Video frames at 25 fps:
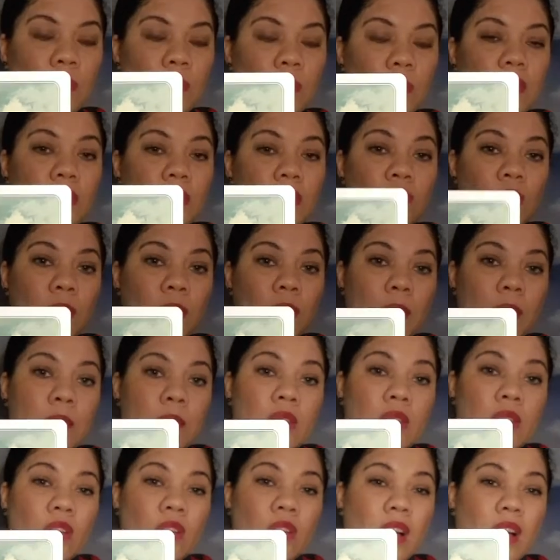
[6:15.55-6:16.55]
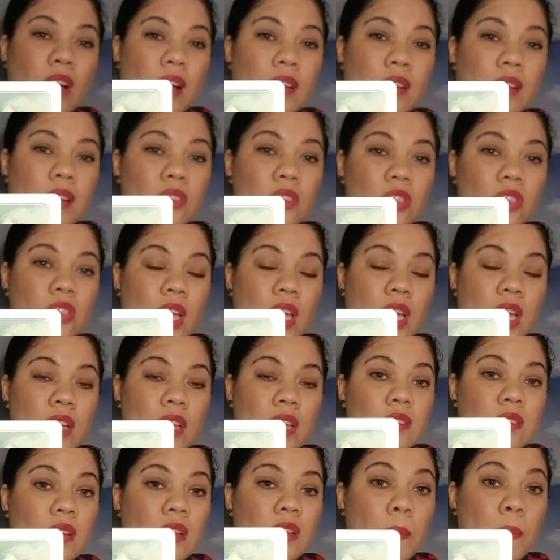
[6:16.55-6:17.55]
Because remember, you can't
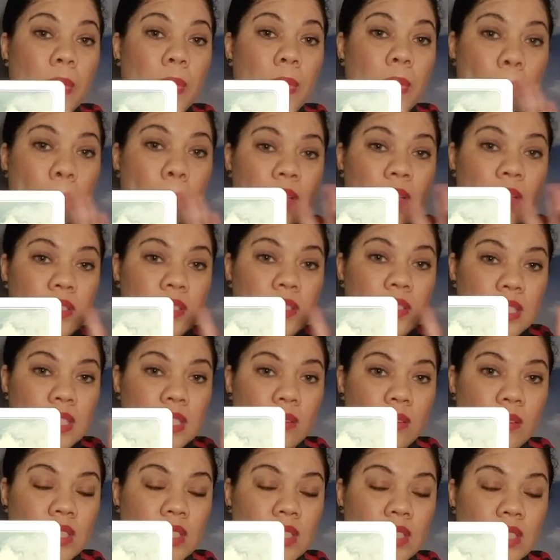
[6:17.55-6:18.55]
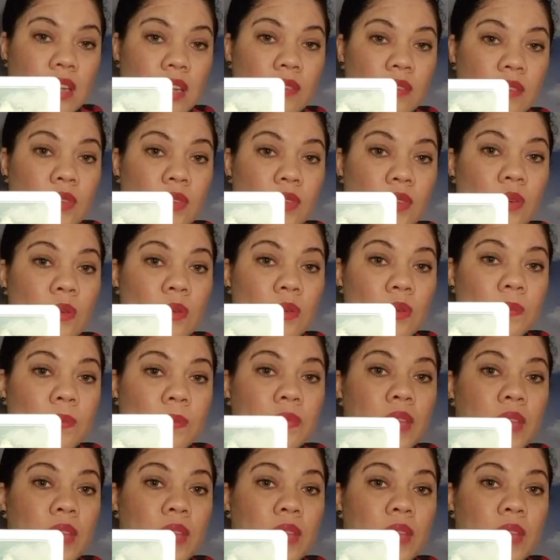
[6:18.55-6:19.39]
change a person outside of you.